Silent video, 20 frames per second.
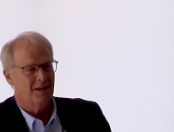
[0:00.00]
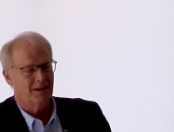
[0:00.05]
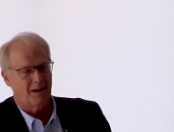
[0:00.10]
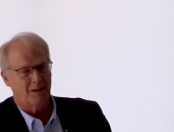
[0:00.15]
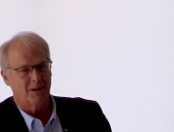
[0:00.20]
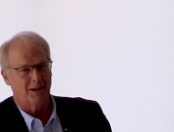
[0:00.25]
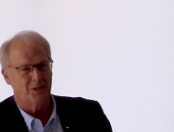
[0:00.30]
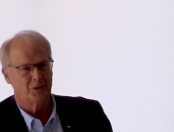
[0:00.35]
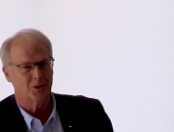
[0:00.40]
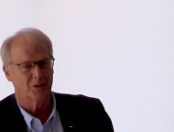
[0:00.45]

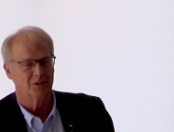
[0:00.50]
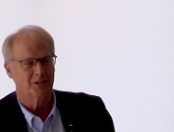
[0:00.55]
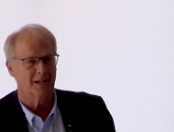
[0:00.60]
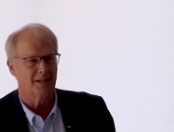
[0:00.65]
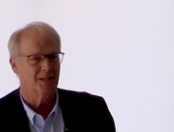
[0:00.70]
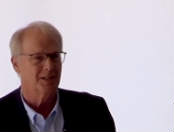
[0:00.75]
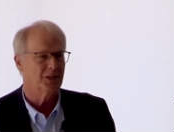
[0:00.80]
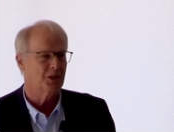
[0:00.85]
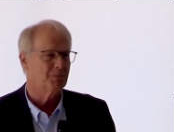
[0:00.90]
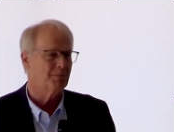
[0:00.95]
I shouldn't tell
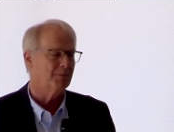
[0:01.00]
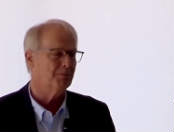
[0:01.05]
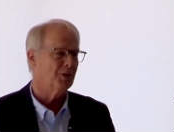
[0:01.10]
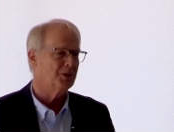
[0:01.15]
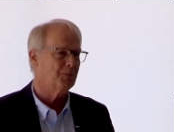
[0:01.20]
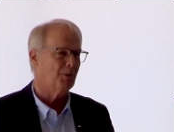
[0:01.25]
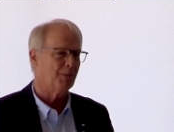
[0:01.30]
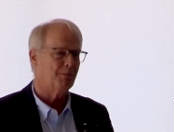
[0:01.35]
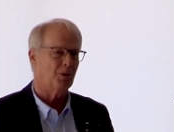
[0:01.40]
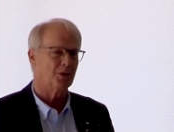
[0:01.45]
you this, but
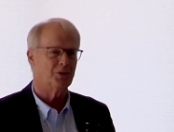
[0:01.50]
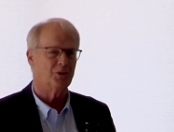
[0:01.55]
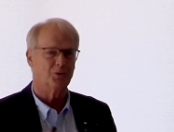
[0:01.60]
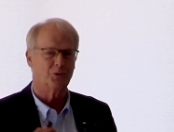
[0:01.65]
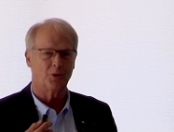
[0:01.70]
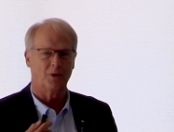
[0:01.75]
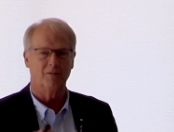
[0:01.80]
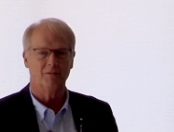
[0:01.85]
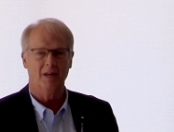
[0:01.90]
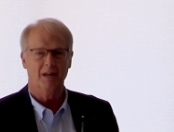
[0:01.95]
much more a person who
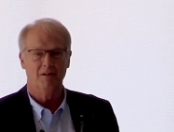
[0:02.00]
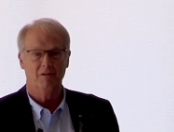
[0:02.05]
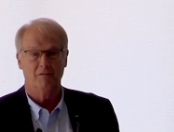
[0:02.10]
sort